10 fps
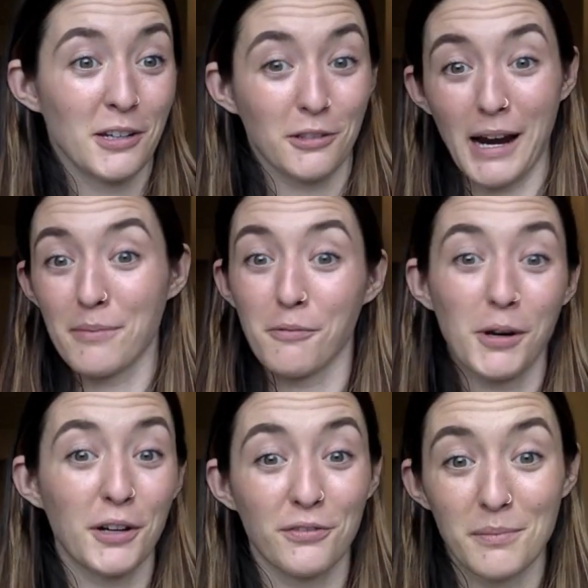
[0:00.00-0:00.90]
grab a
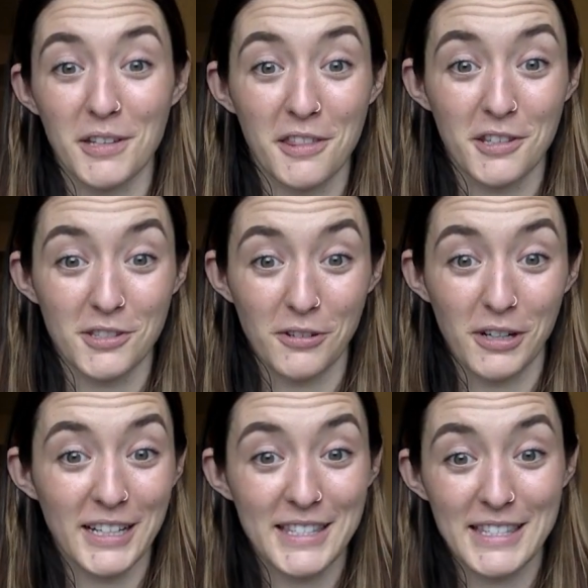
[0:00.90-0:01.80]
word from the
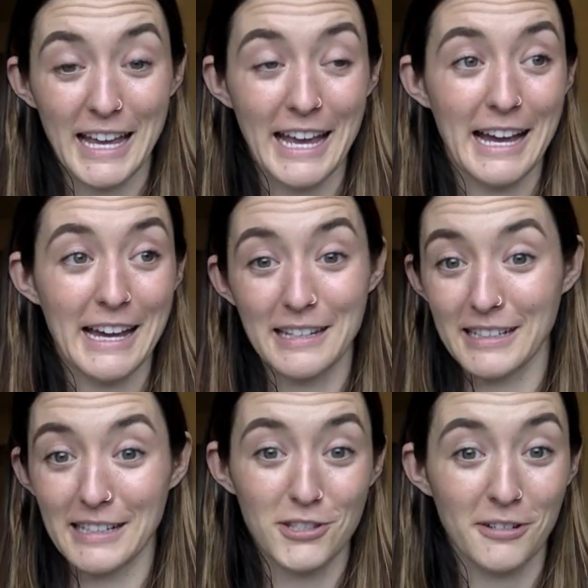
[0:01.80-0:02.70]
thesaurus and
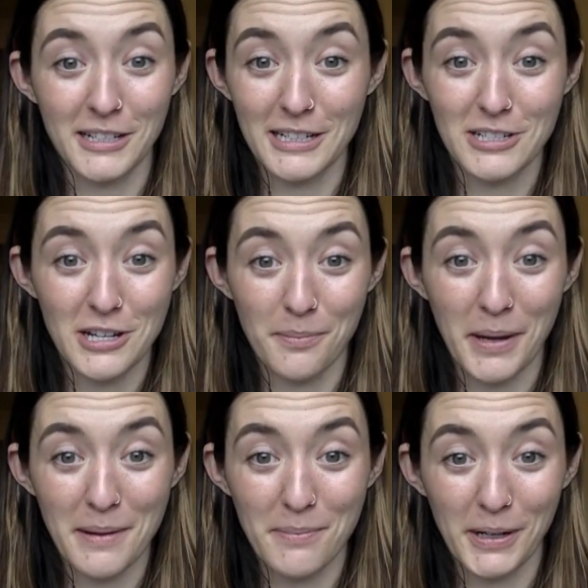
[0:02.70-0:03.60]
insert it into your
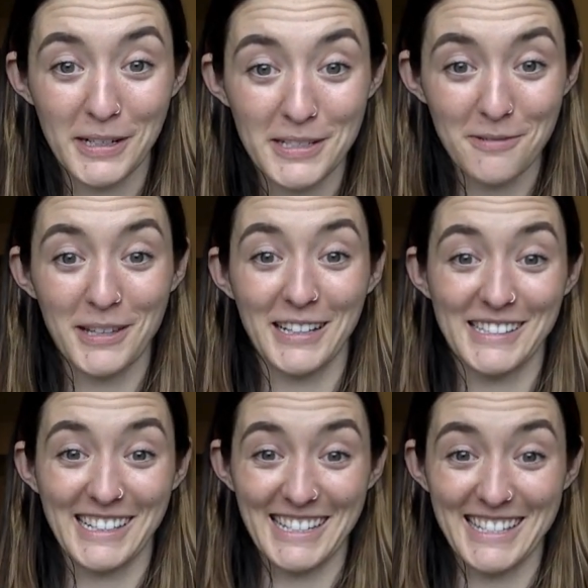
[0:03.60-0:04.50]
paper because you think
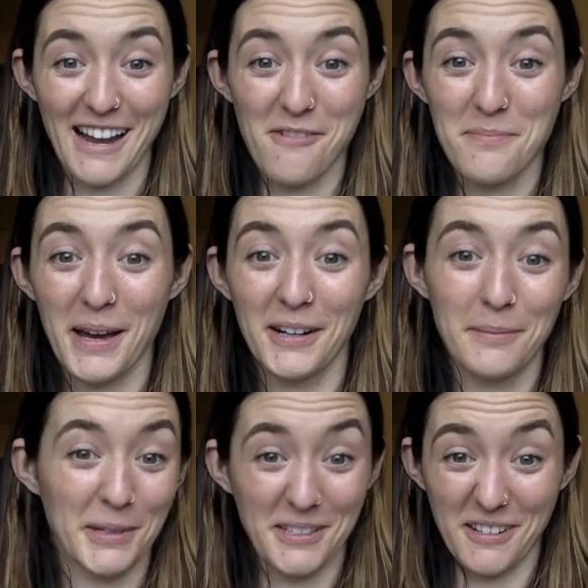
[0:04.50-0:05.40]
it's going to sound better,
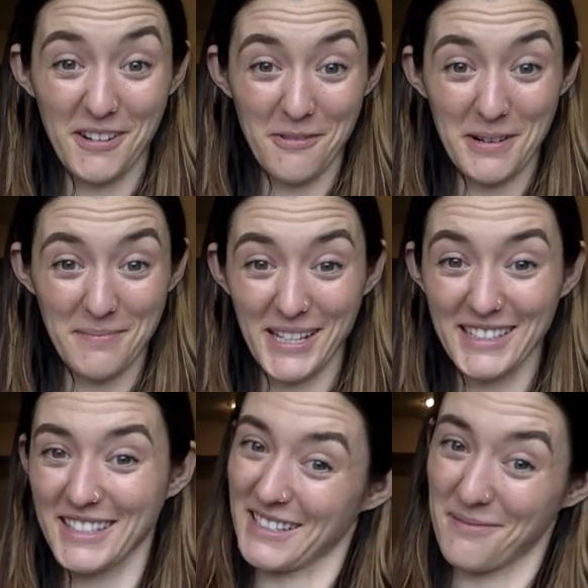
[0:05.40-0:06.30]
but you don't know what it
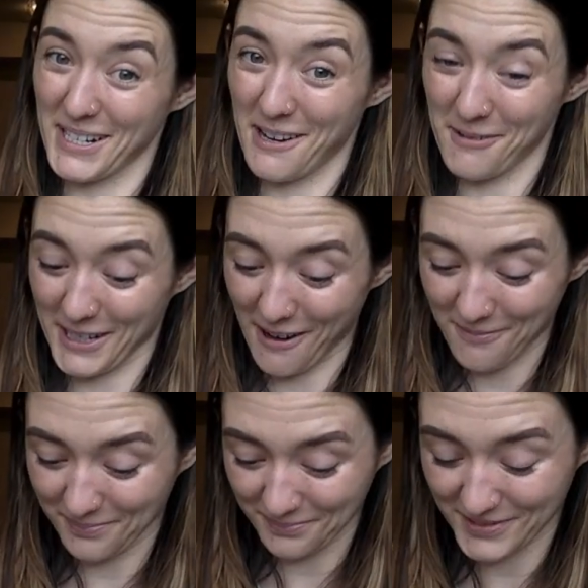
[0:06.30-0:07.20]
means, it might not work out.
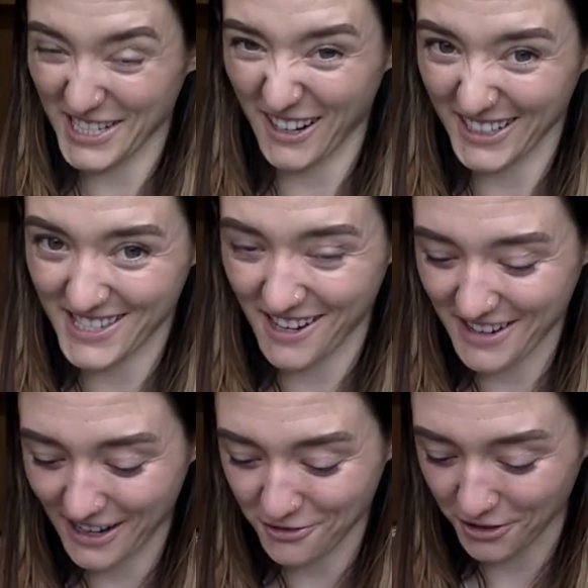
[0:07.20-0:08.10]
It's not going to sound
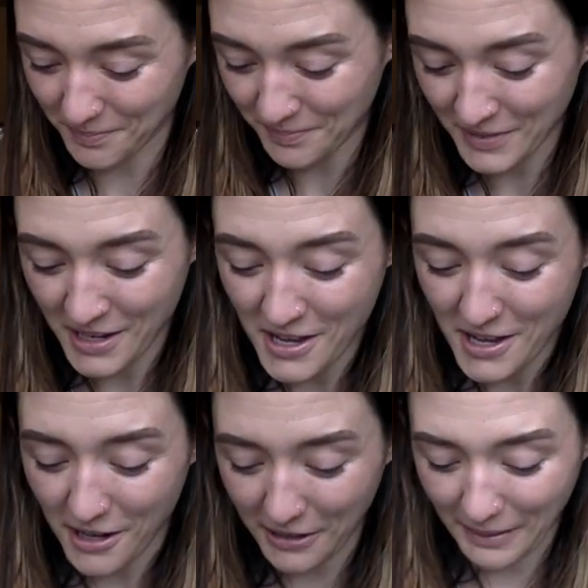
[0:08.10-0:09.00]
natural.
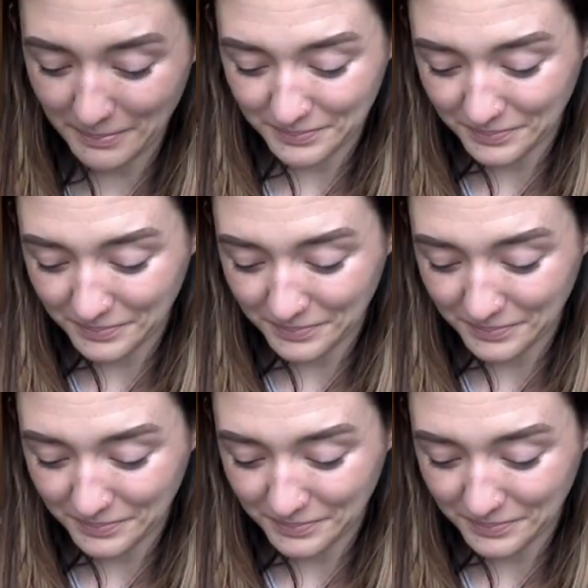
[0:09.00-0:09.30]
Okay,